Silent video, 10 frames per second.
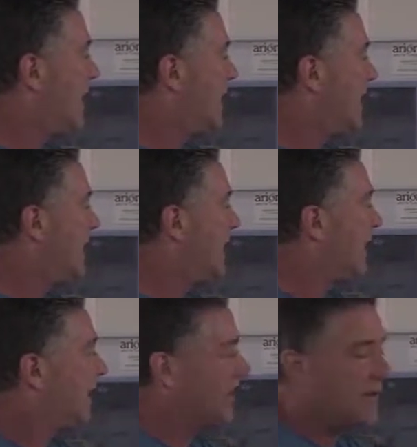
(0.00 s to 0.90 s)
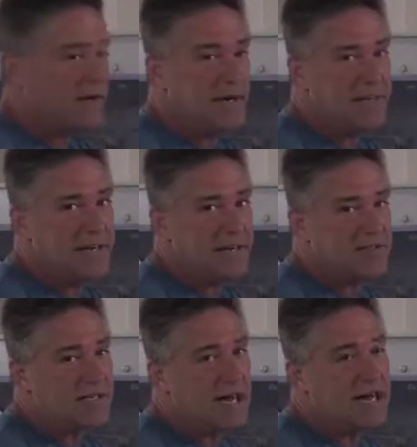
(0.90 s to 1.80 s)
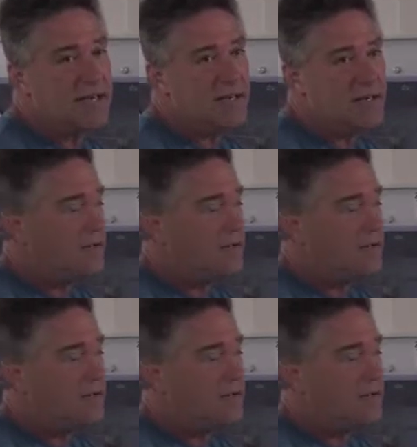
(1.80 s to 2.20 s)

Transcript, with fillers: I've got uh, 30 PSI